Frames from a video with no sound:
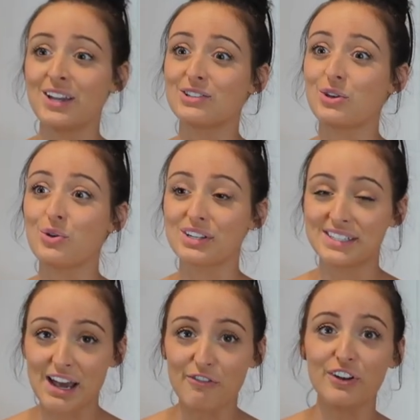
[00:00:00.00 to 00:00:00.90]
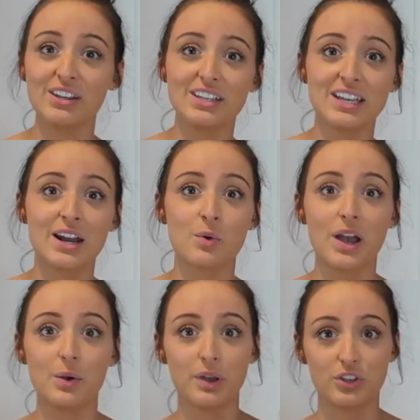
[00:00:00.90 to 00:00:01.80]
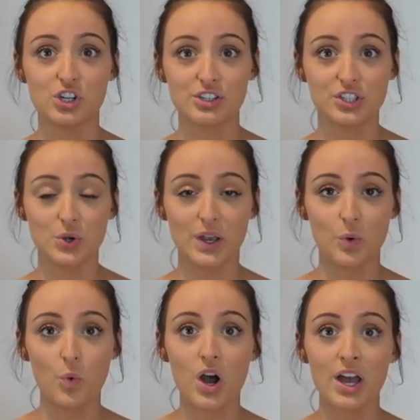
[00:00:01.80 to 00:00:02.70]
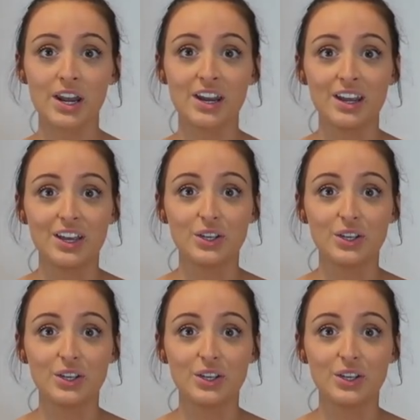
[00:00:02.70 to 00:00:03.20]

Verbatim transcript: So you could definitely get away with just doing one.